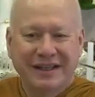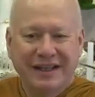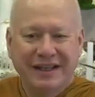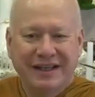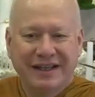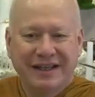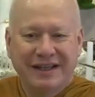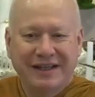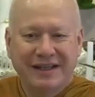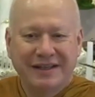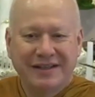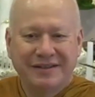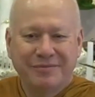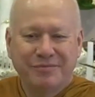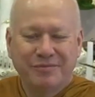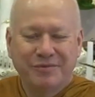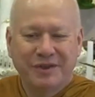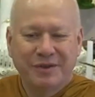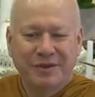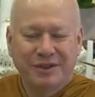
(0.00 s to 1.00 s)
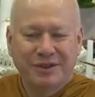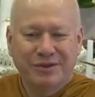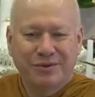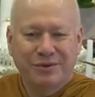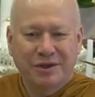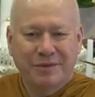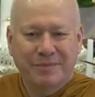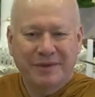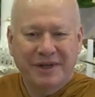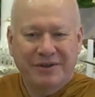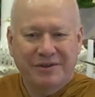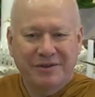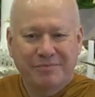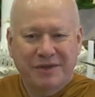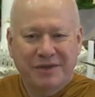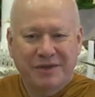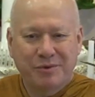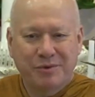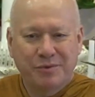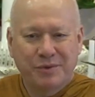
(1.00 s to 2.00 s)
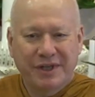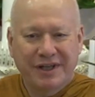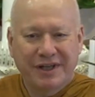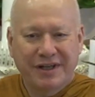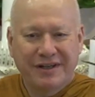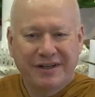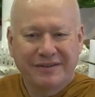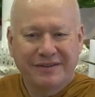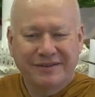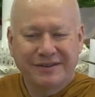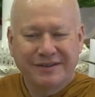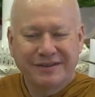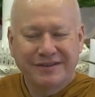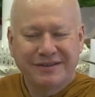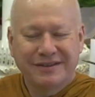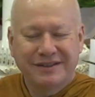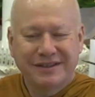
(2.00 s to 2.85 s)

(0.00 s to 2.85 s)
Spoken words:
And when we talk about the Brahma Viharas,